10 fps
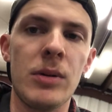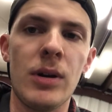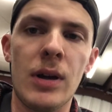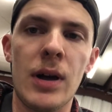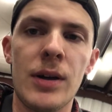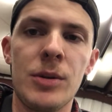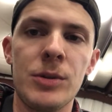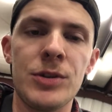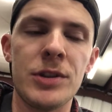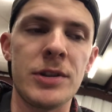well, I
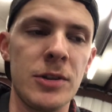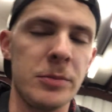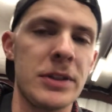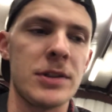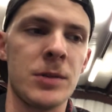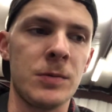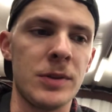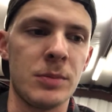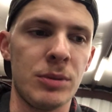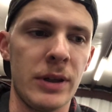almost just killed myself with
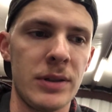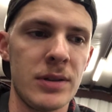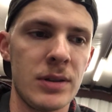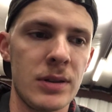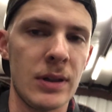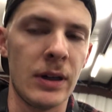the press.